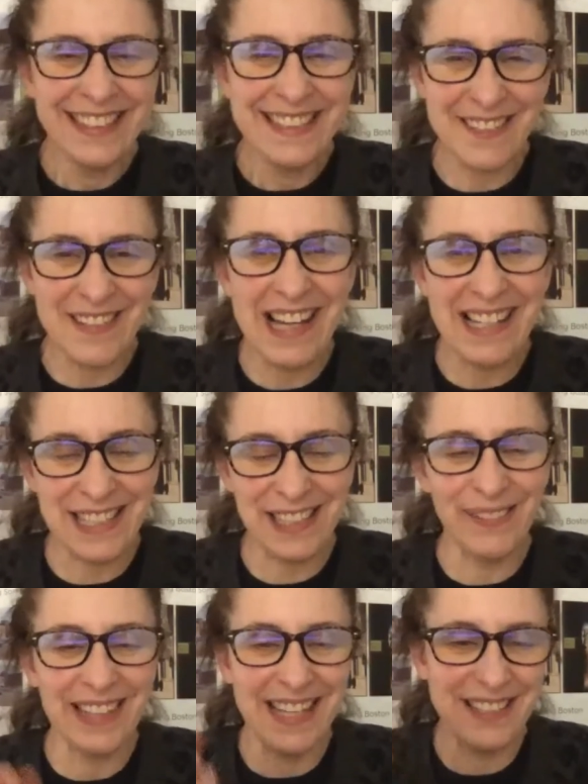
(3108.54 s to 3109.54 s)
so actually
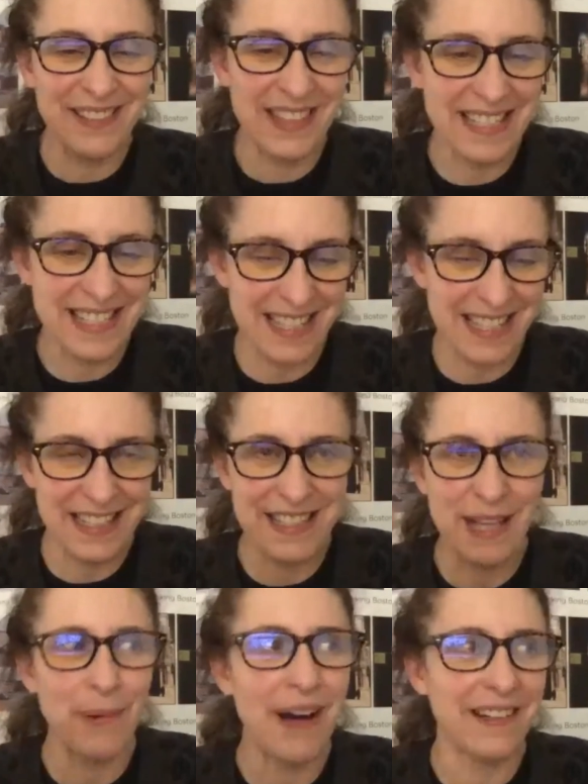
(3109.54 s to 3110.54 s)
when they do these studies
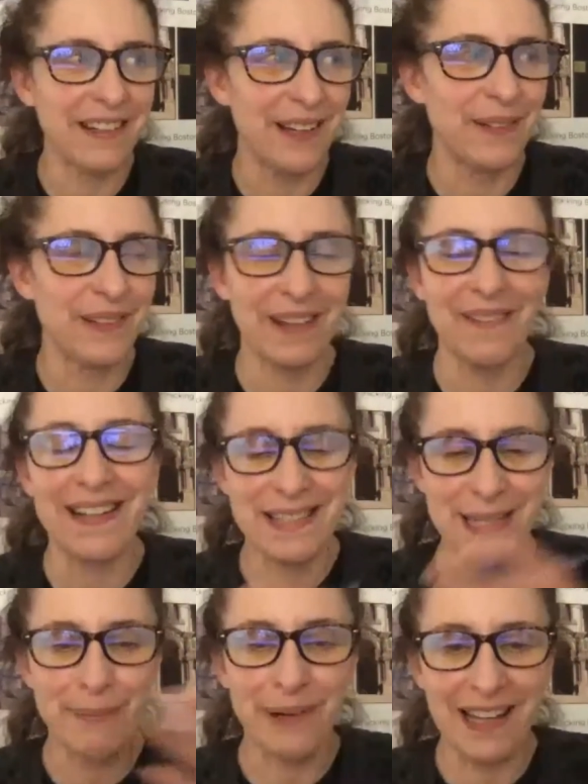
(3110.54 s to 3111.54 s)
they want to know they want to
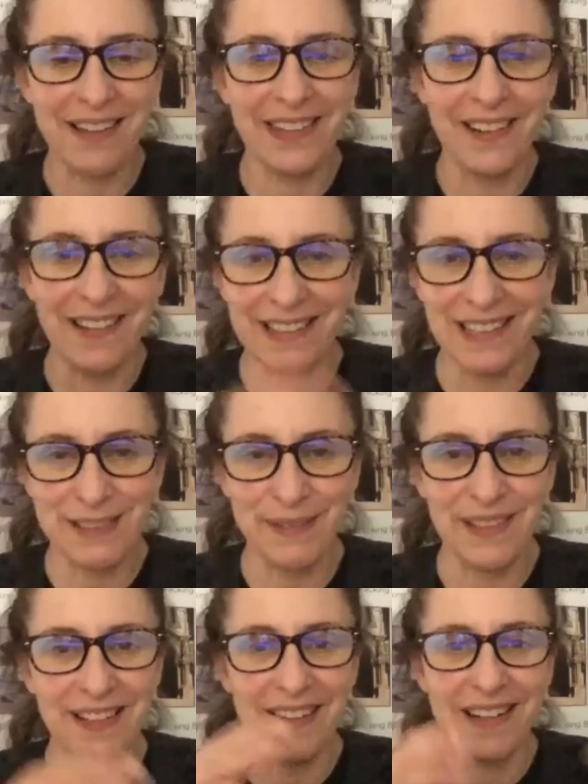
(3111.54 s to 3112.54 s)
separate out the architects
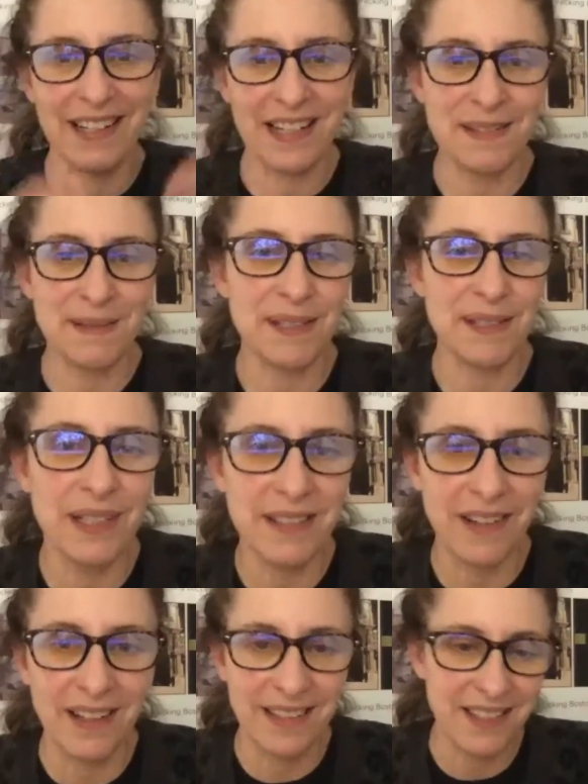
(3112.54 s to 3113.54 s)
from the non-architects because going to
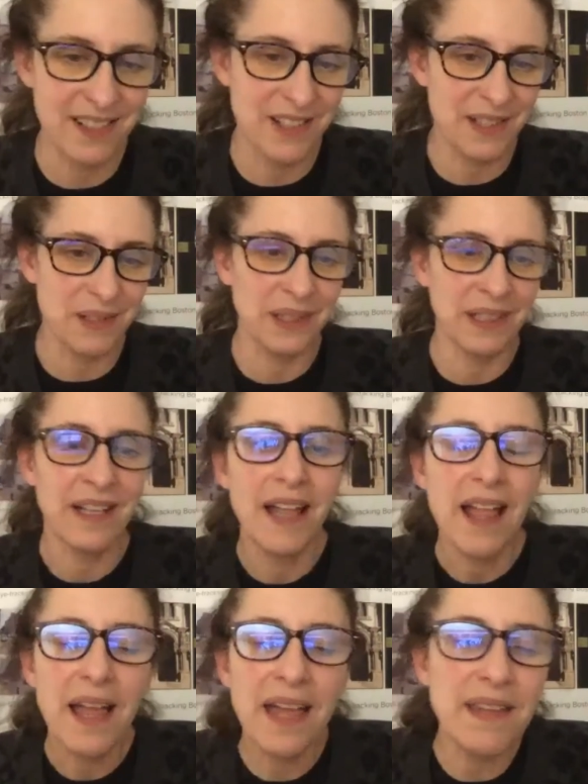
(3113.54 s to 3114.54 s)
architecture school
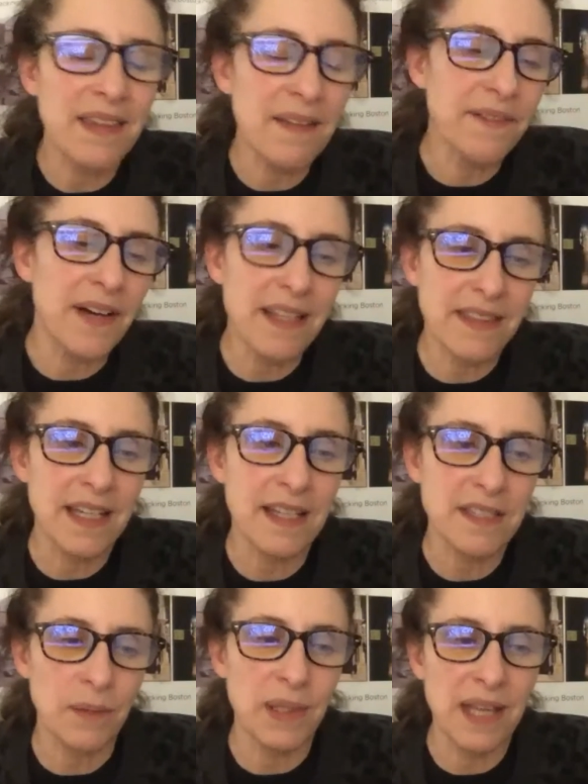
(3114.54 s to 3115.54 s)
and then the funny thing
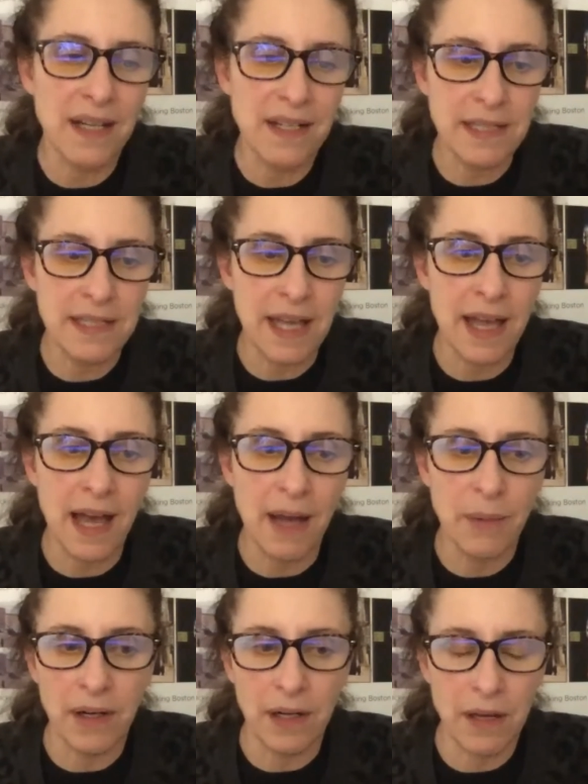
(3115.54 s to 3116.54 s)
is that when the end of the day i
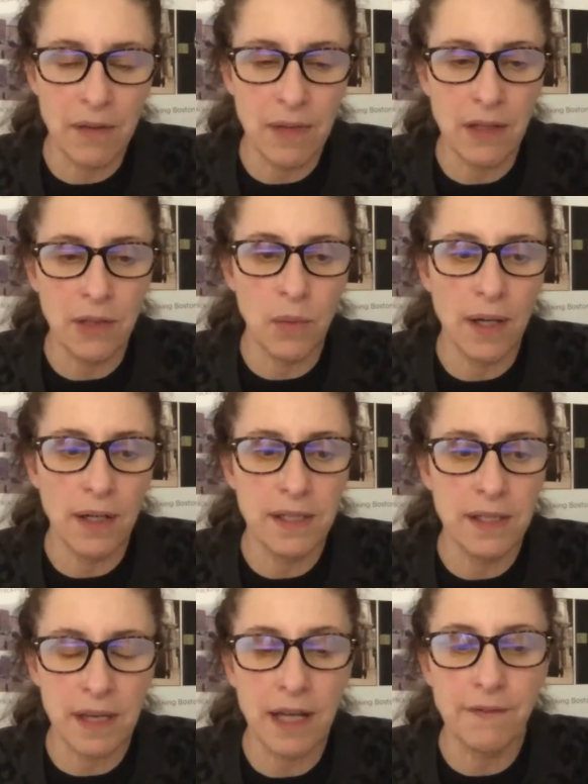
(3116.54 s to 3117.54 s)
would argue that you want to
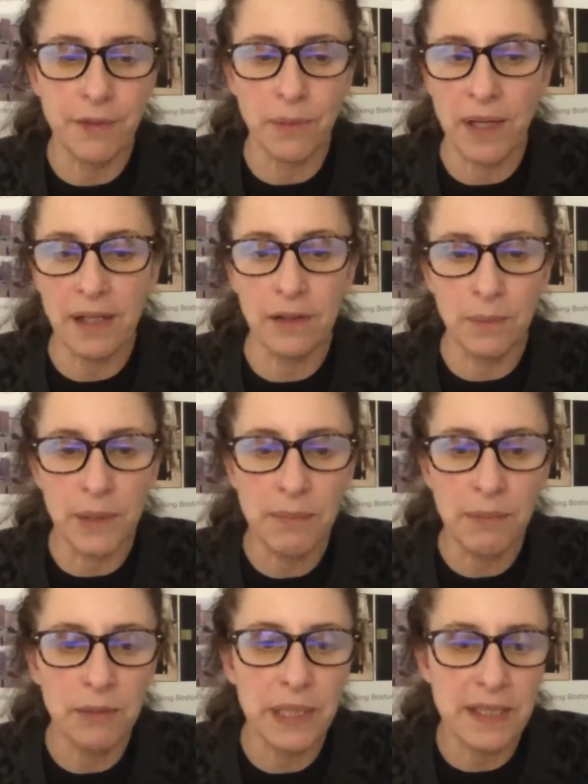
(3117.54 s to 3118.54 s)
design for regular
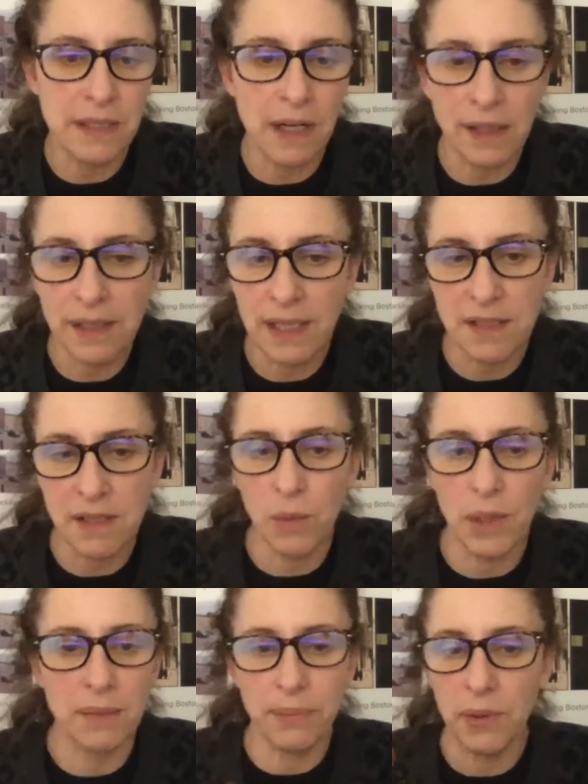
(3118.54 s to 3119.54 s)
people because architects are
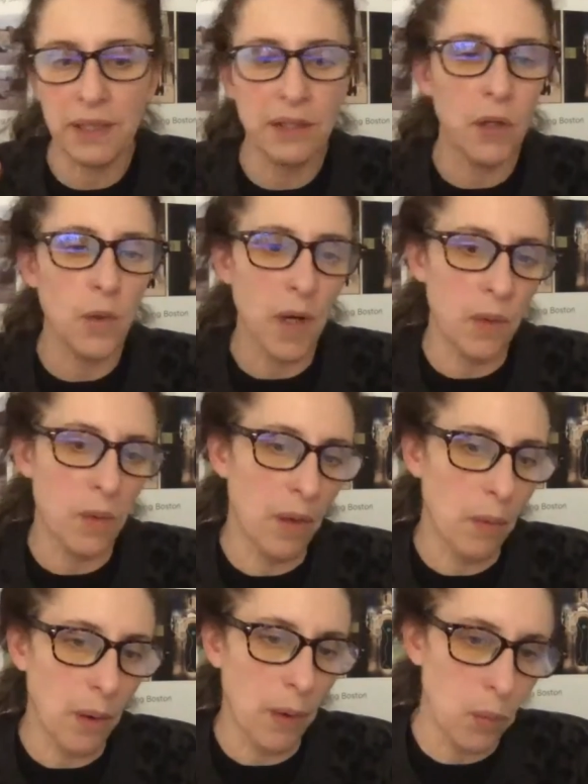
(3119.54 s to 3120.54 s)
what
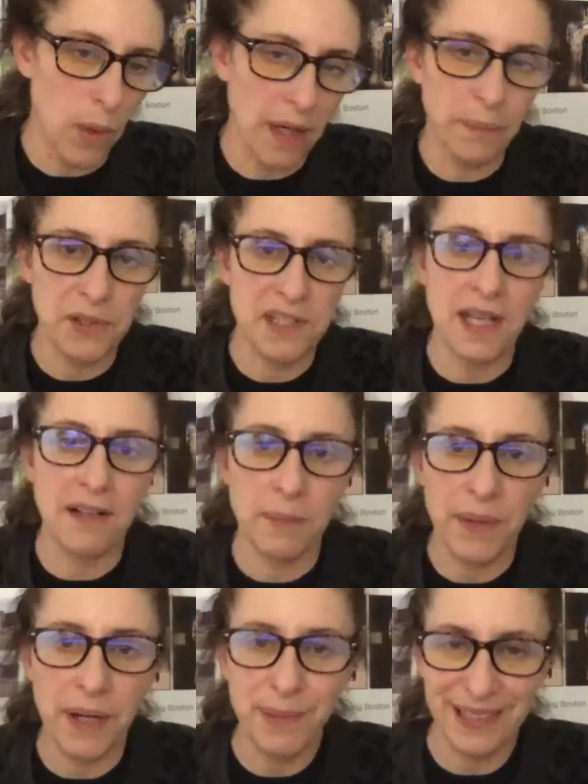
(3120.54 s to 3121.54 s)
0.00001% of the
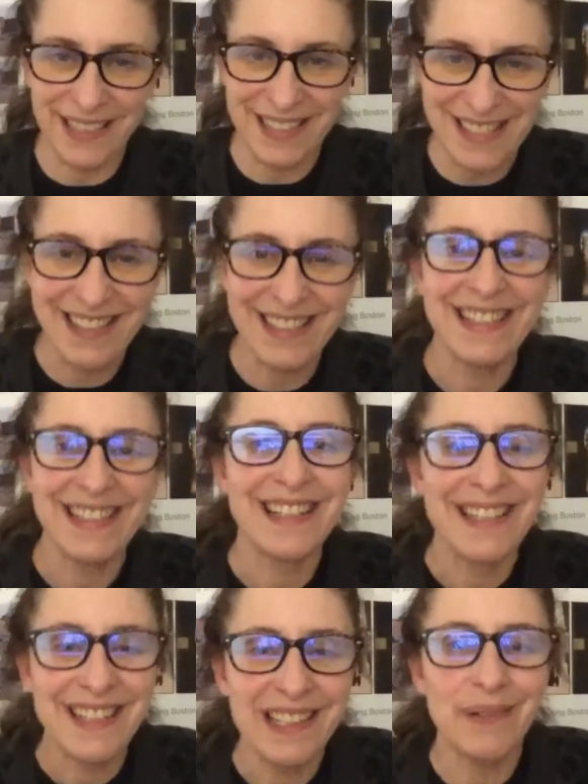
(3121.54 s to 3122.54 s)
population
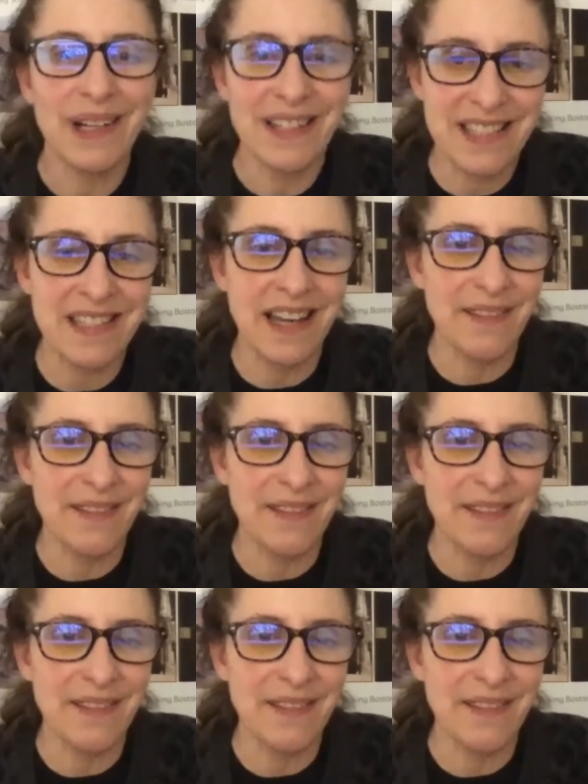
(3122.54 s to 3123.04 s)
you want to design